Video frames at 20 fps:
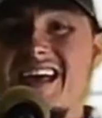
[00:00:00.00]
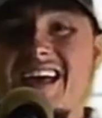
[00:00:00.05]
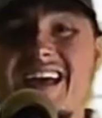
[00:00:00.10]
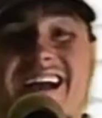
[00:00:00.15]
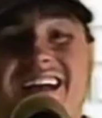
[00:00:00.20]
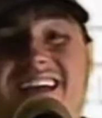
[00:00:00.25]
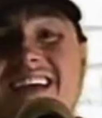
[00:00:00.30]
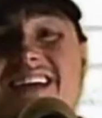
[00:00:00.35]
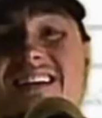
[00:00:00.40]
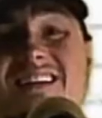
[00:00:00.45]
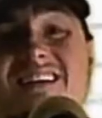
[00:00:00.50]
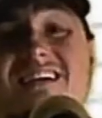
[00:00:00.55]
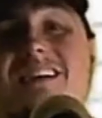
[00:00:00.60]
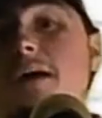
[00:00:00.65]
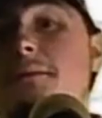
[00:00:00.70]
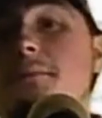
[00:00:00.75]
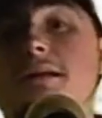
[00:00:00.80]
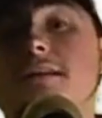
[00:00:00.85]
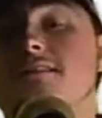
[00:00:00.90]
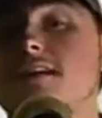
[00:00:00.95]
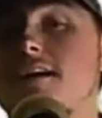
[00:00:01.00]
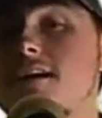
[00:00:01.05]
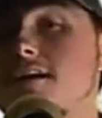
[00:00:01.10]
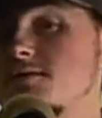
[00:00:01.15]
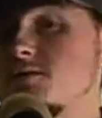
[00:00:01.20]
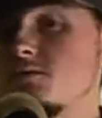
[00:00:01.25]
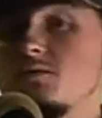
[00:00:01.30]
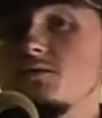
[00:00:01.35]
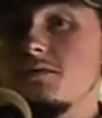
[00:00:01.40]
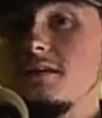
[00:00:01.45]
I can't tell you how many
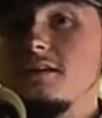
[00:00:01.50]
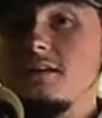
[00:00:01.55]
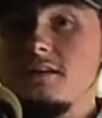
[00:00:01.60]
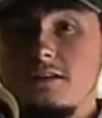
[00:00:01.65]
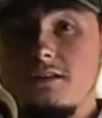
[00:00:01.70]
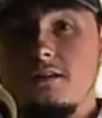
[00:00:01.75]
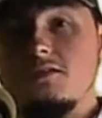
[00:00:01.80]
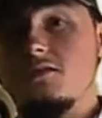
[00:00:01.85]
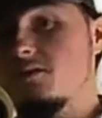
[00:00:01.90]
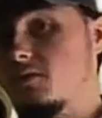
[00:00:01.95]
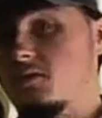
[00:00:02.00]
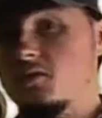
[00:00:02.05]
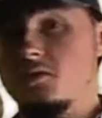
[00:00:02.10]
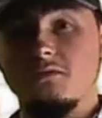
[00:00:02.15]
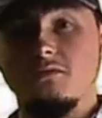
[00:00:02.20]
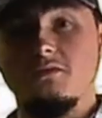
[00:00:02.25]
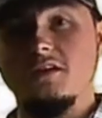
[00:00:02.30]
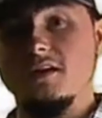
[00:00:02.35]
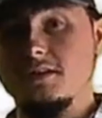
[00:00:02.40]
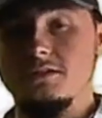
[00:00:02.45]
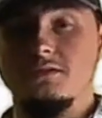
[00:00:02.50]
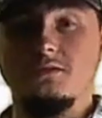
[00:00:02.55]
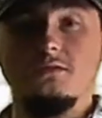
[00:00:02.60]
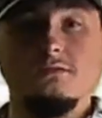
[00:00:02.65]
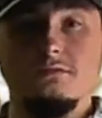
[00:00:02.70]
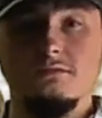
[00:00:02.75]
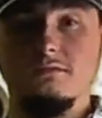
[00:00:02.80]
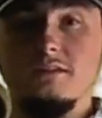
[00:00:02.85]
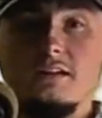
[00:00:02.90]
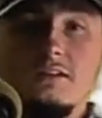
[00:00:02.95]
times we were getting into a little tussle,
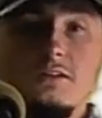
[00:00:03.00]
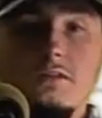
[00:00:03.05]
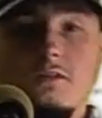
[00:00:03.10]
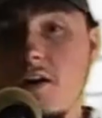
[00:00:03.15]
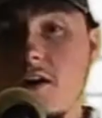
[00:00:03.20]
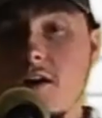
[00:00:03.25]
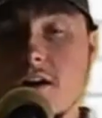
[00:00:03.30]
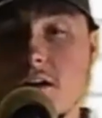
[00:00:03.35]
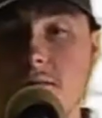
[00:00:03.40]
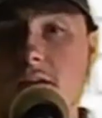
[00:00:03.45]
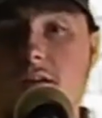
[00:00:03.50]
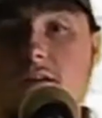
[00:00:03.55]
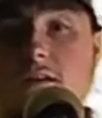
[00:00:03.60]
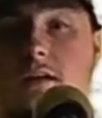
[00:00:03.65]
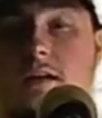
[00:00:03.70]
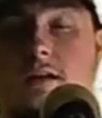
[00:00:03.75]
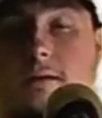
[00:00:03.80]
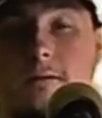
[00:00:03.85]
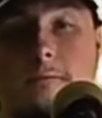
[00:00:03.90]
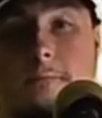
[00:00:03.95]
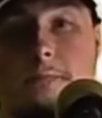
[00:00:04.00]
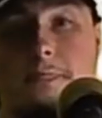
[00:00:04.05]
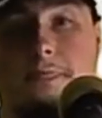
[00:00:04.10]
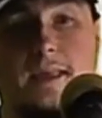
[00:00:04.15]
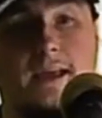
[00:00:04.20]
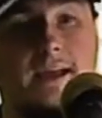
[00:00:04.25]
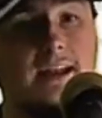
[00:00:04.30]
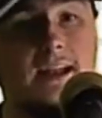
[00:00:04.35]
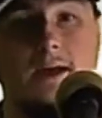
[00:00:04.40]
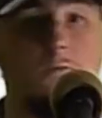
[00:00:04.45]
like a little argument,
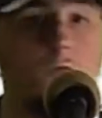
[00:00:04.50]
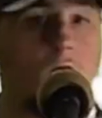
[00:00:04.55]
and I'm